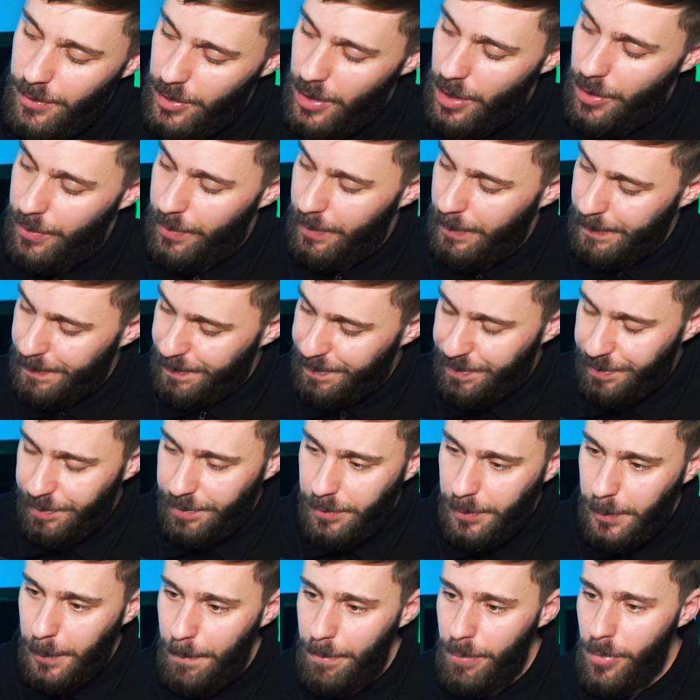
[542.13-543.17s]
you know,
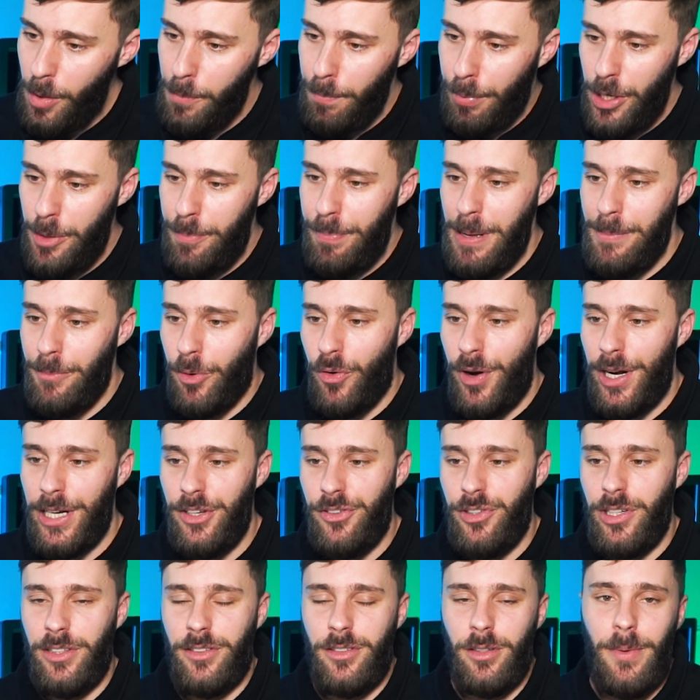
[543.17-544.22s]
put a bit more
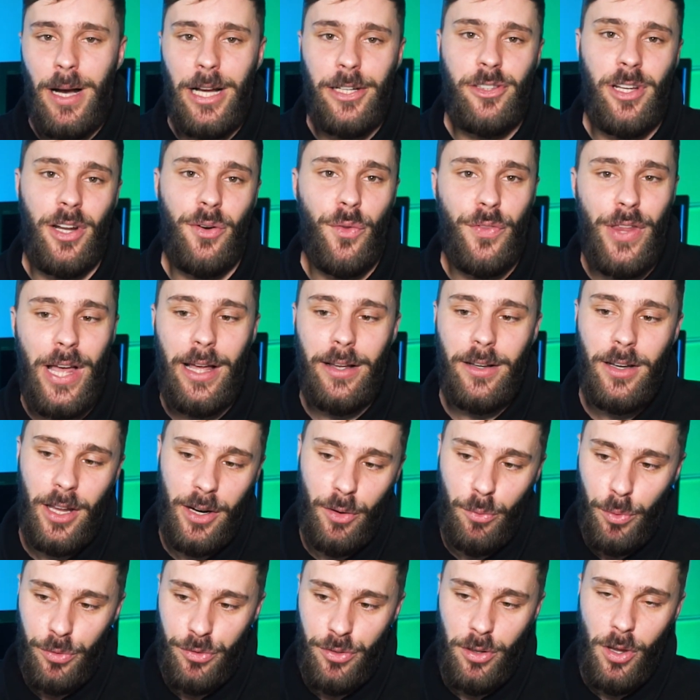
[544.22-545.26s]
energy into my channel that
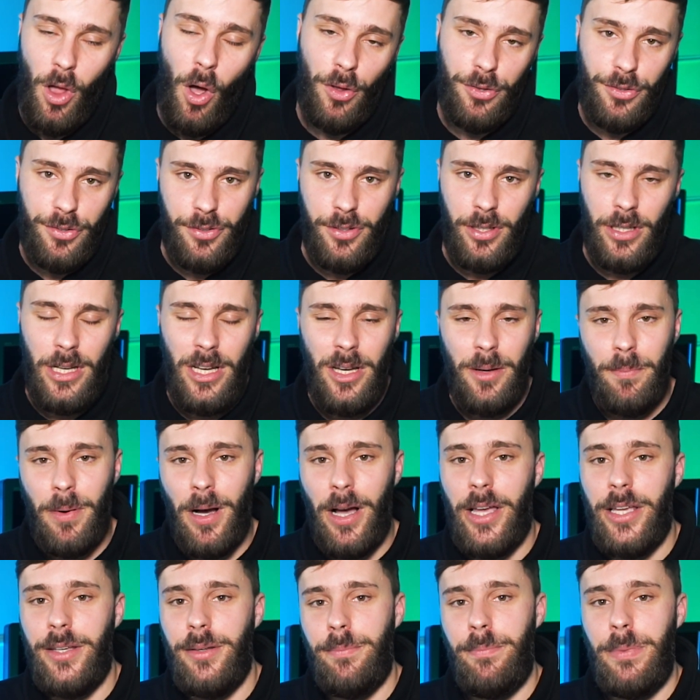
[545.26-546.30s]
kind of was lost
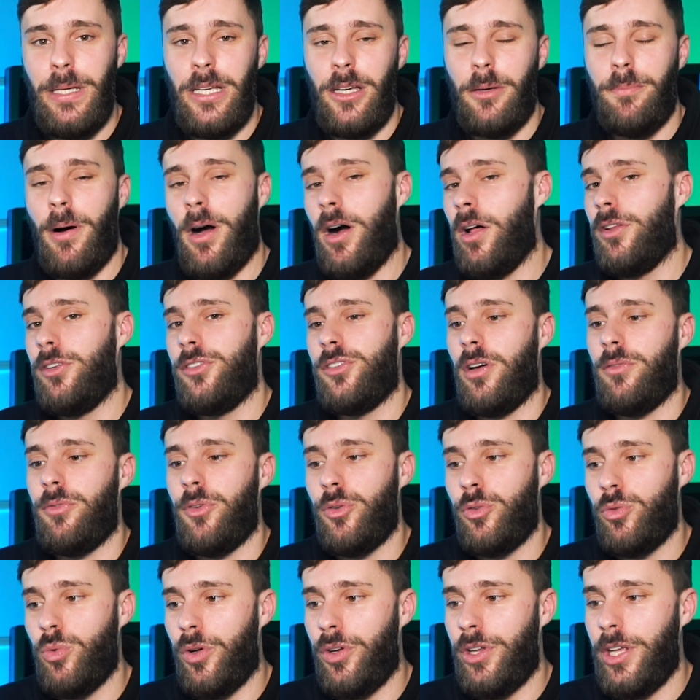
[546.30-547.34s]
by being a part of the
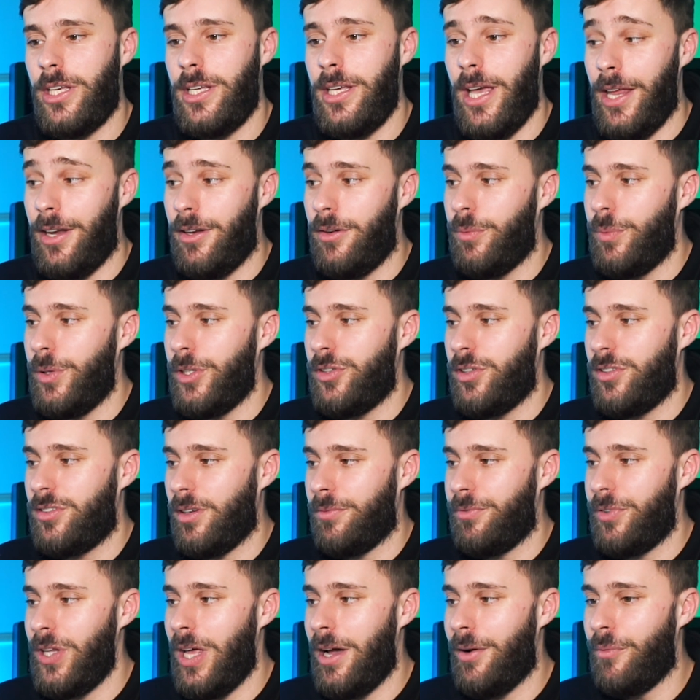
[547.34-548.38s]
Shuffle Squad again, which is
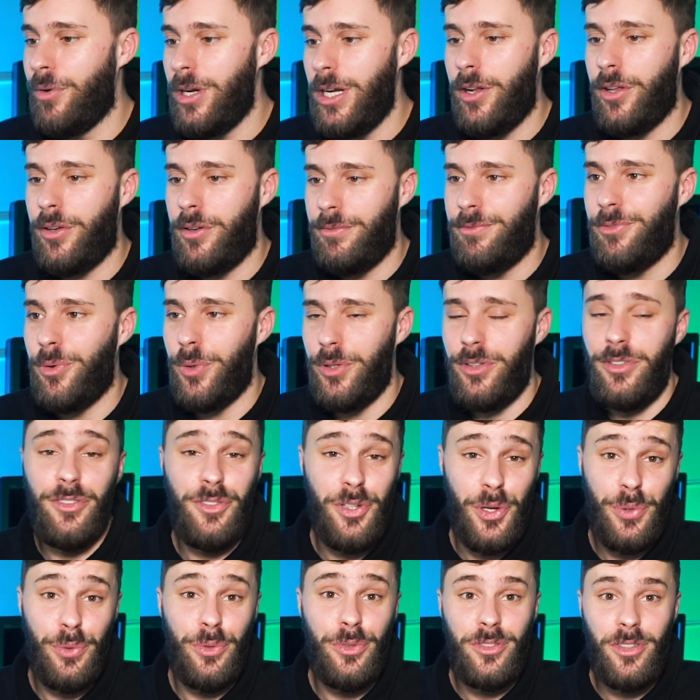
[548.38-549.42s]
something that I'm really looking forward to
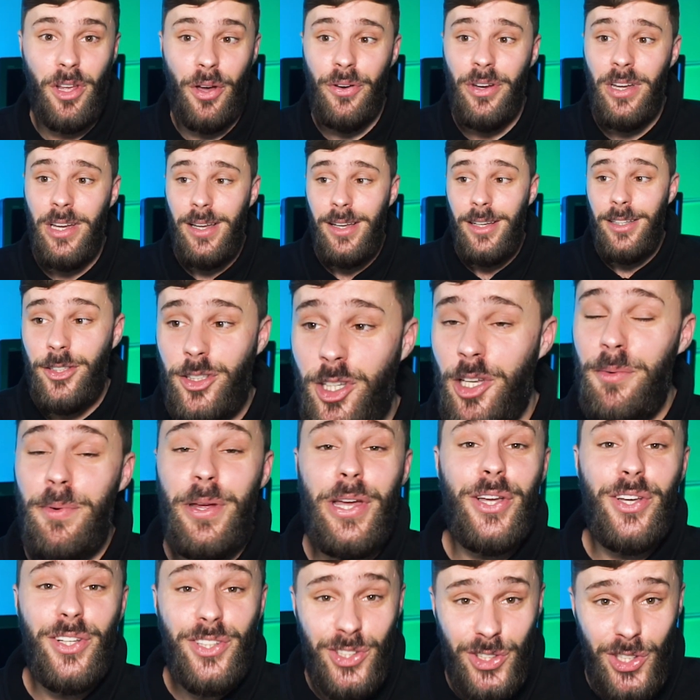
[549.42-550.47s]
do. So it's going to
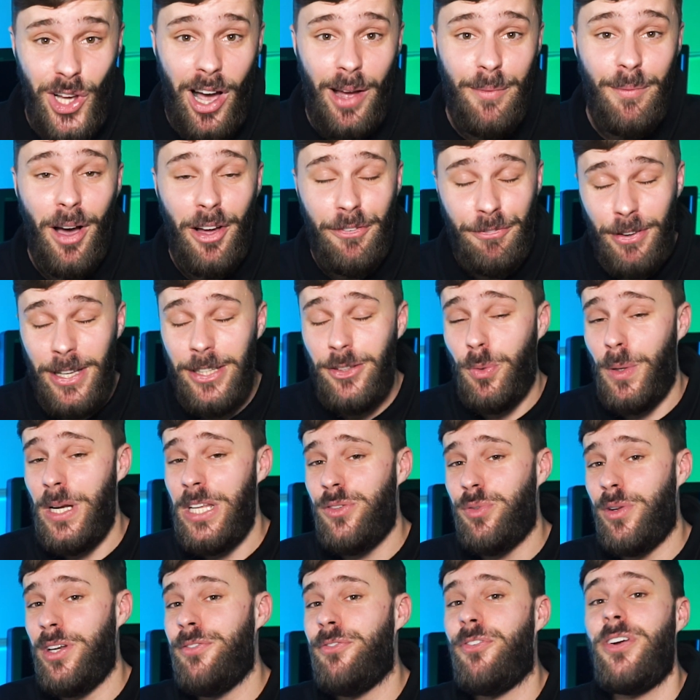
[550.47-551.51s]
be a good time. I think
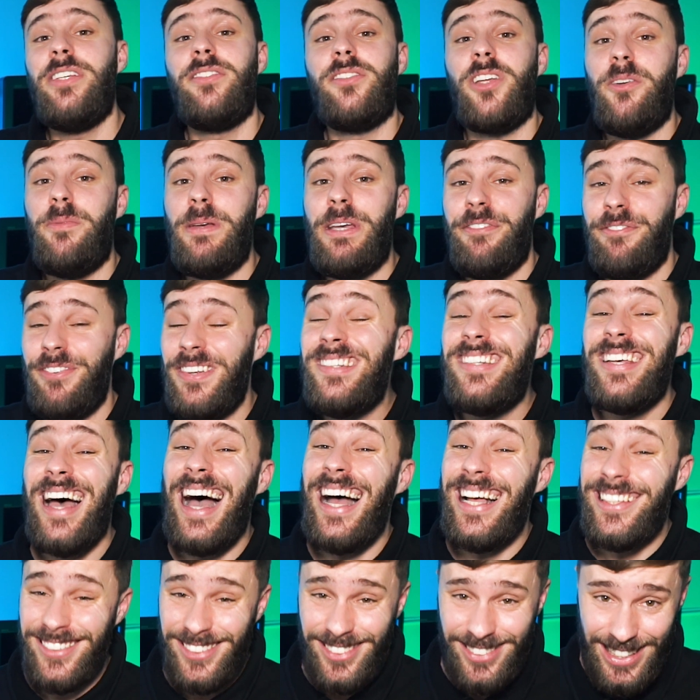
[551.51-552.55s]
2023 is going to be a
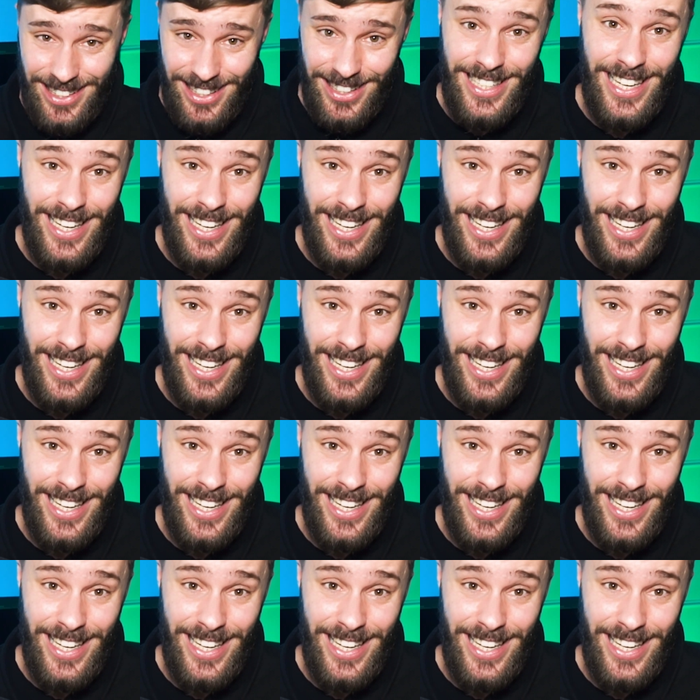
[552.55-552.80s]
fantastic